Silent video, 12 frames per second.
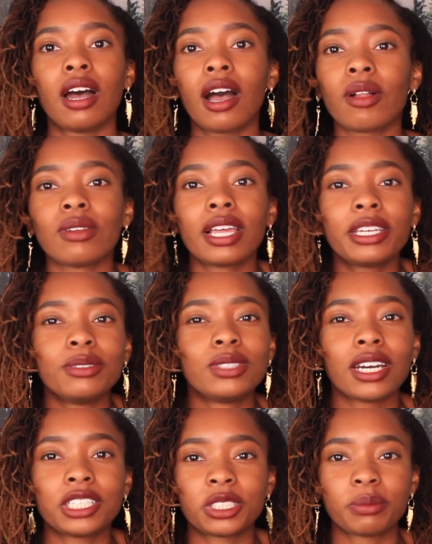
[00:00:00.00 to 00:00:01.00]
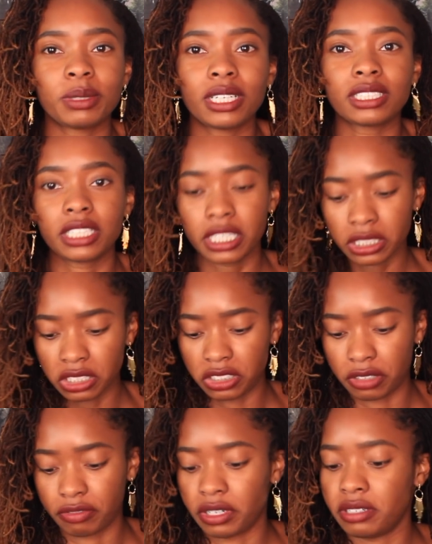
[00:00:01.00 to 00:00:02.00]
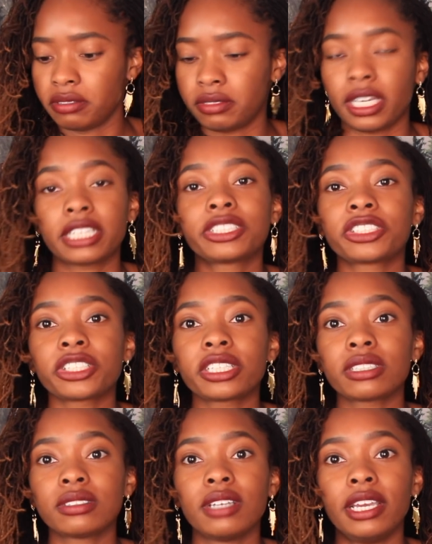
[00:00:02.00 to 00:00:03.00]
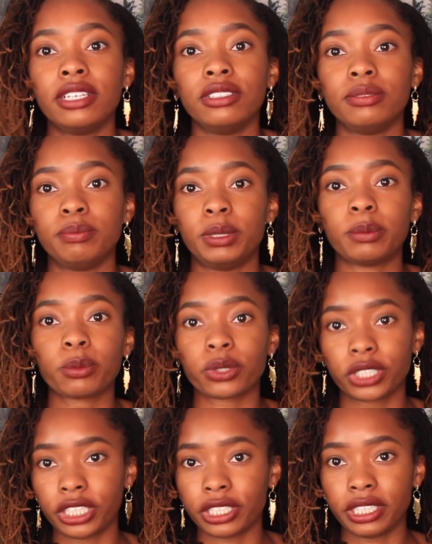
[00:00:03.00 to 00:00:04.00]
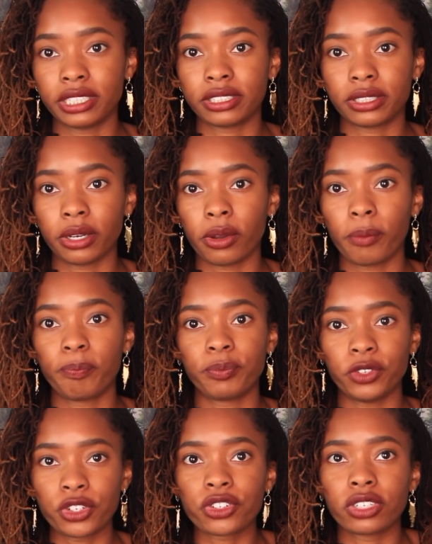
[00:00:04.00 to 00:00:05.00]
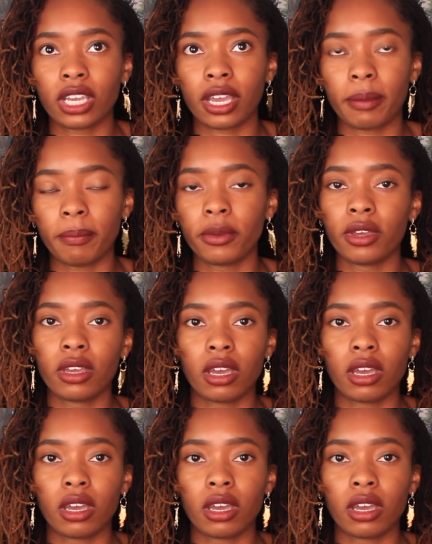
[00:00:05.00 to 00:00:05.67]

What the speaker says: I'll let you touch it because it is a different texture and people are curious. So usually I'm